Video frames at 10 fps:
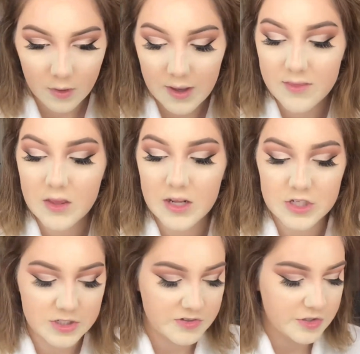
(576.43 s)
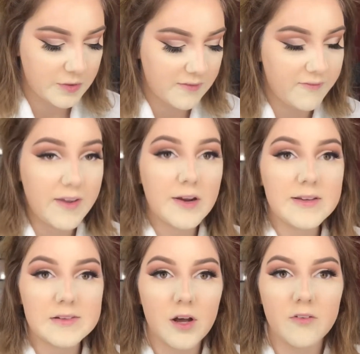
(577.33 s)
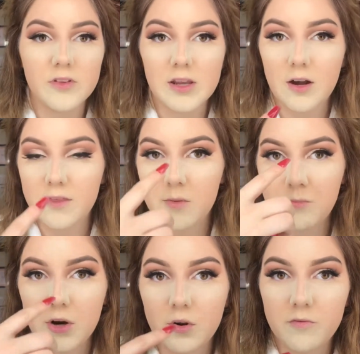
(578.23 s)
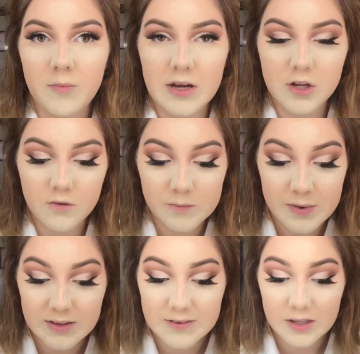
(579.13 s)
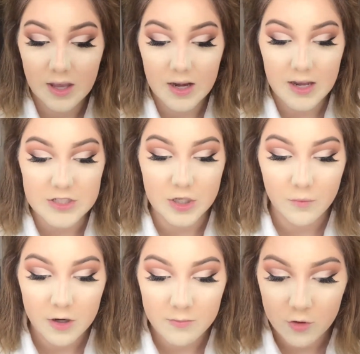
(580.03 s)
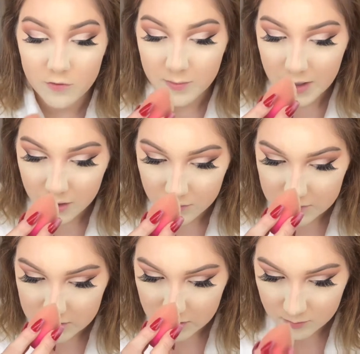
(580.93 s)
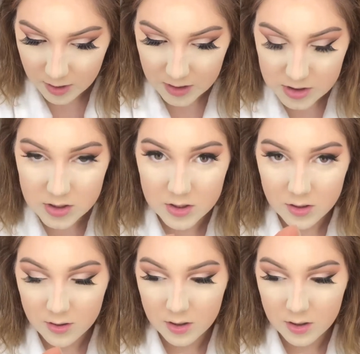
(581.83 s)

And then I just do it very softly on the middle of my nose because again, I don't want to move my nose too much.